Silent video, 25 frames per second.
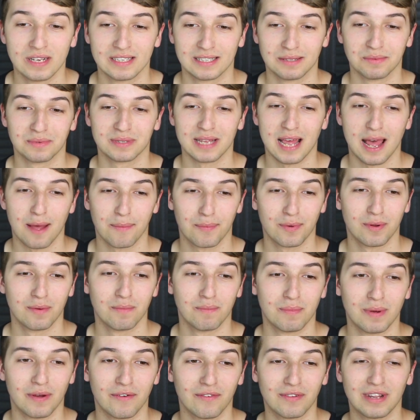seems to
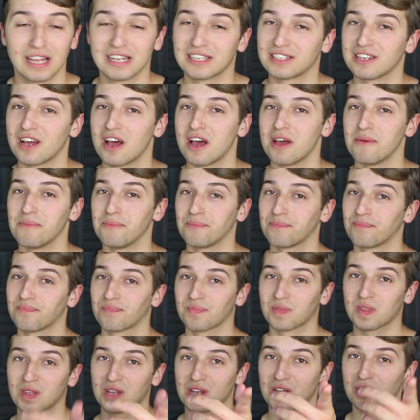happen, but this time,
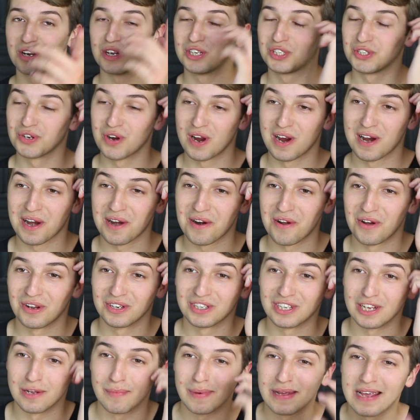gonna try it
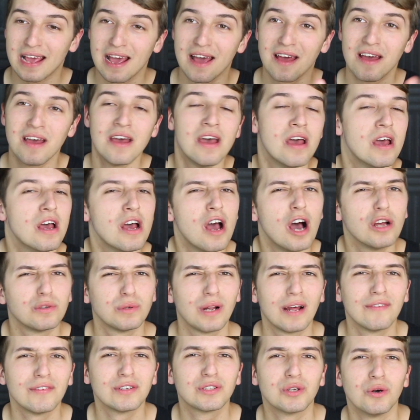not to. But yeah, I just
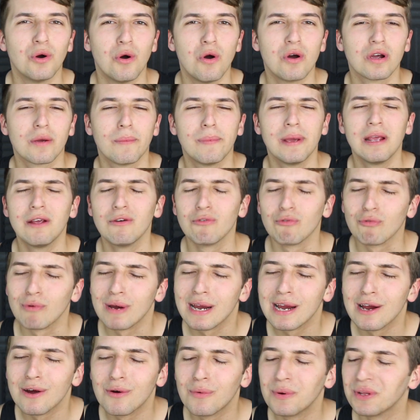want to have a talk, be
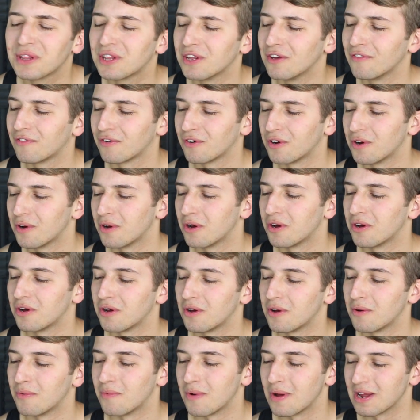real with you
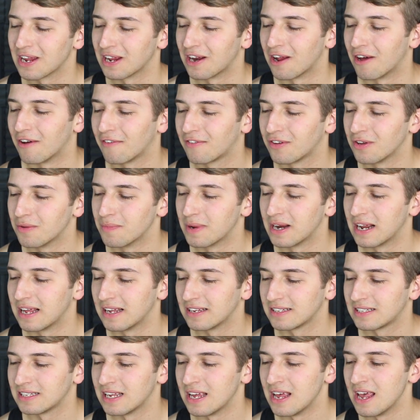for a few
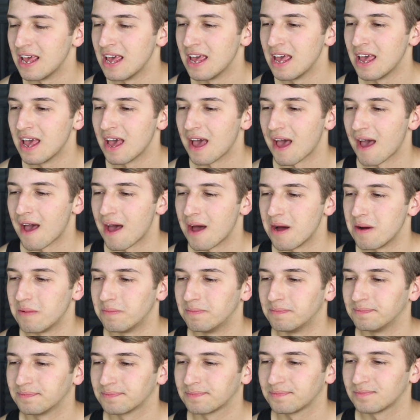minutes.
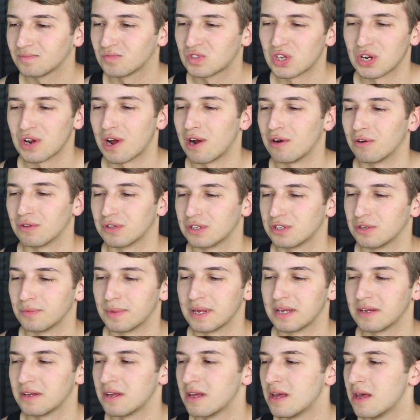Don't know how long this will
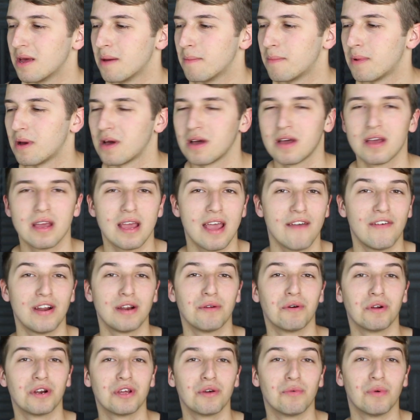be, but if
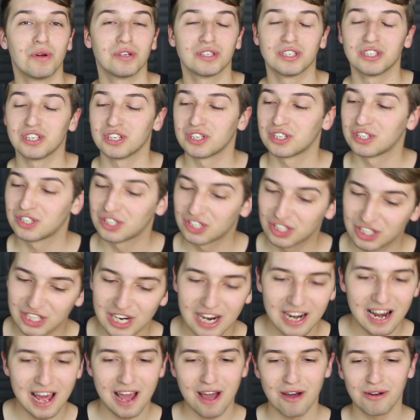anyone who wants to just
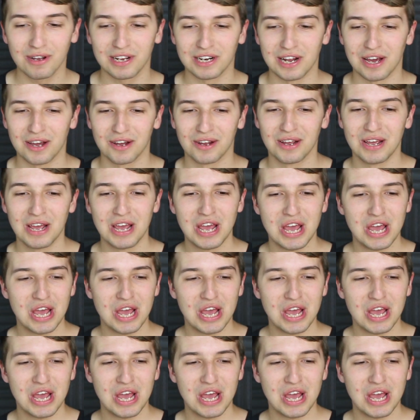chill out, you know,